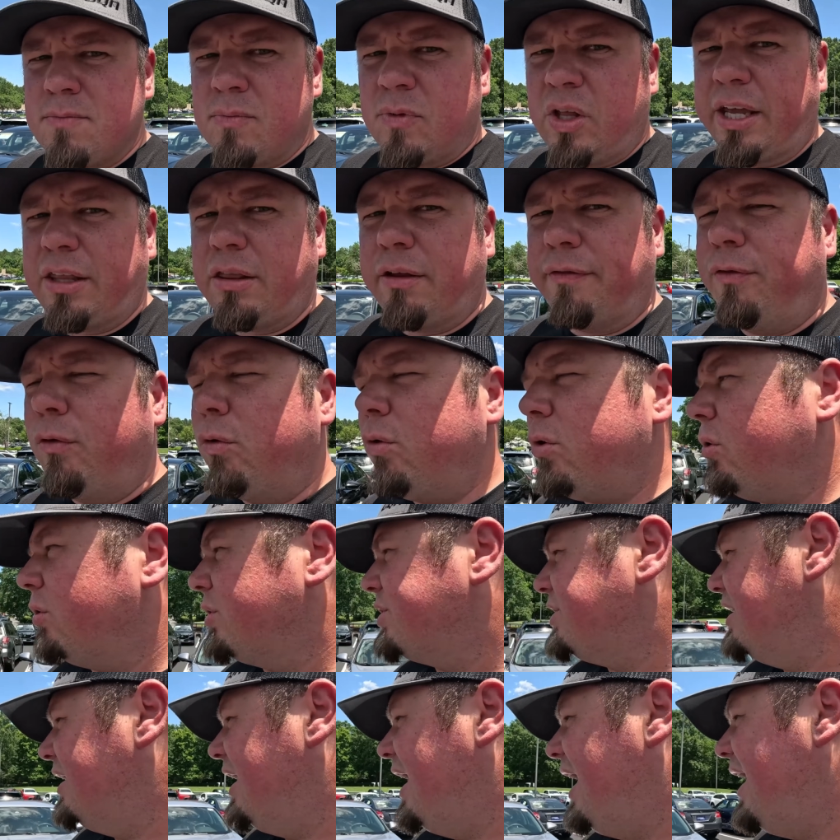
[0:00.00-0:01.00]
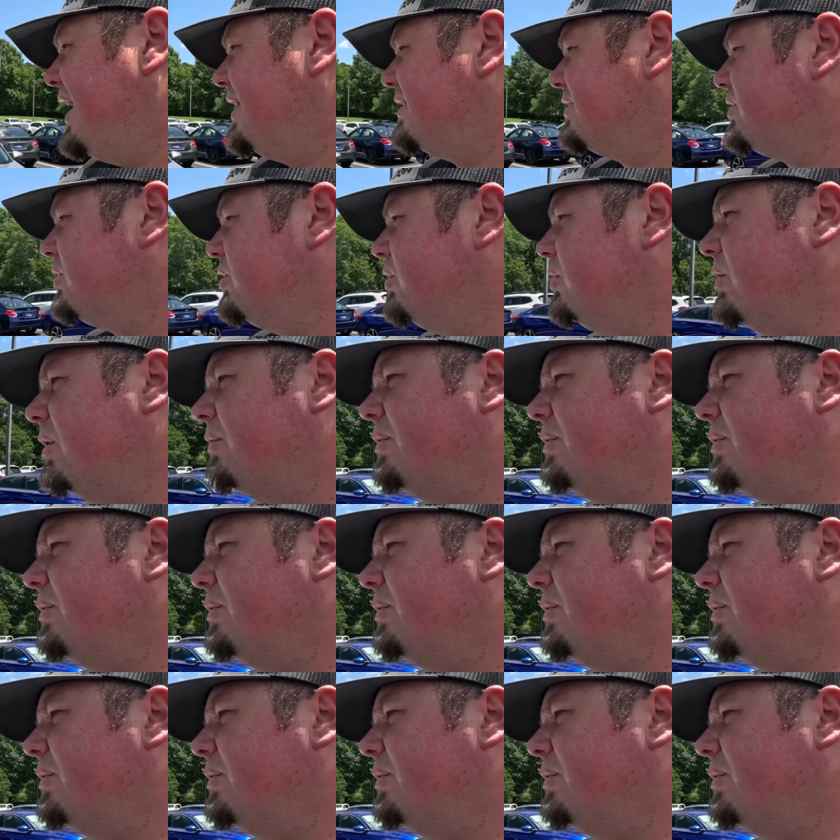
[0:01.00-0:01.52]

like the 4-door sedans too.